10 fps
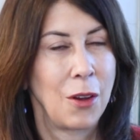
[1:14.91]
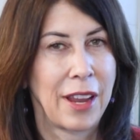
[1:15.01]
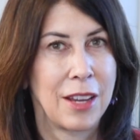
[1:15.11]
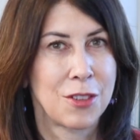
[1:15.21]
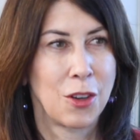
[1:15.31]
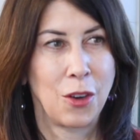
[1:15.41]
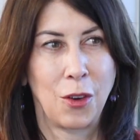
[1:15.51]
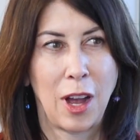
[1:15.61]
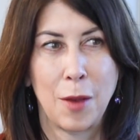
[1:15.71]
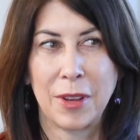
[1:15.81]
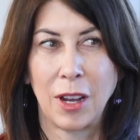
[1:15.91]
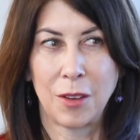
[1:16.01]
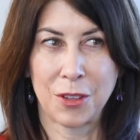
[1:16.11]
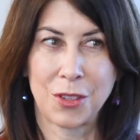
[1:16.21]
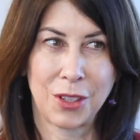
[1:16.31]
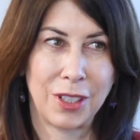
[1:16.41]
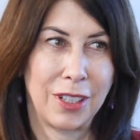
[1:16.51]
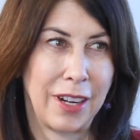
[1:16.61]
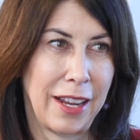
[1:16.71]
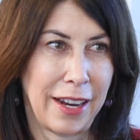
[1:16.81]
Okay, so I'm an
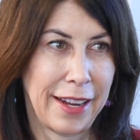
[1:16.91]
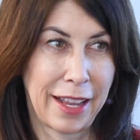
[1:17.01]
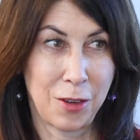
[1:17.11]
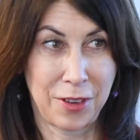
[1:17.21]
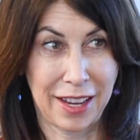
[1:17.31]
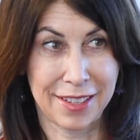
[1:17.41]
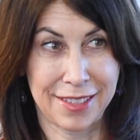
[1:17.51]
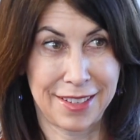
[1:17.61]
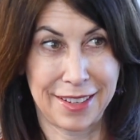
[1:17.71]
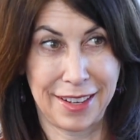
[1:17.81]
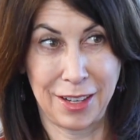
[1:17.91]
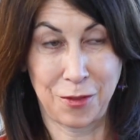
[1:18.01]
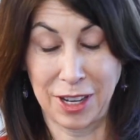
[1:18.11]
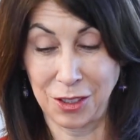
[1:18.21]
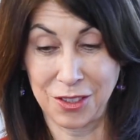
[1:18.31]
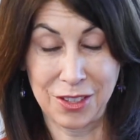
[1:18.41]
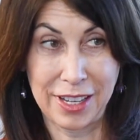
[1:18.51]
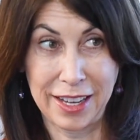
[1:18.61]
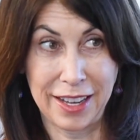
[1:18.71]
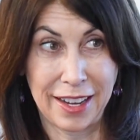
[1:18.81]
officer and I get a vest, and if I don't
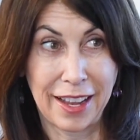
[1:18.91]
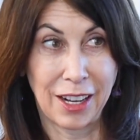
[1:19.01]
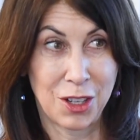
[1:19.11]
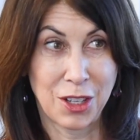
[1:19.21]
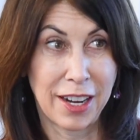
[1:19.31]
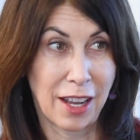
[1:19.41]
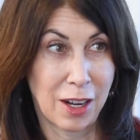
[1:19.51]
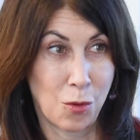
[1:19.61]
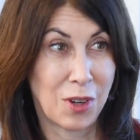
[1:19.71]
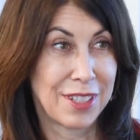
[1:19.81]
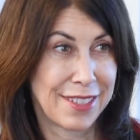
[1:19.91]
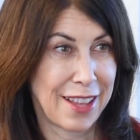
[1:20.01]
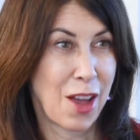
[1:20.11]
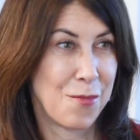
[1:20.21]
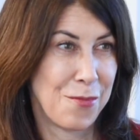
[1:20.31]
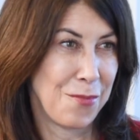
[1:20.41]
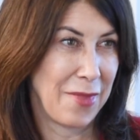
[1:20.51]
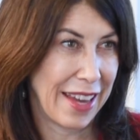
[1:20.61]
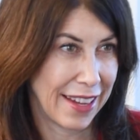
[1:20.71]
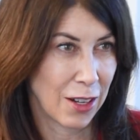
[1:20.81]
see NIJ on it, what does that
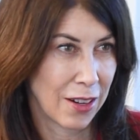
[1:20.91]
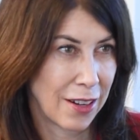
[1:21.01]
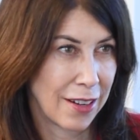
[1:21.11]
mean?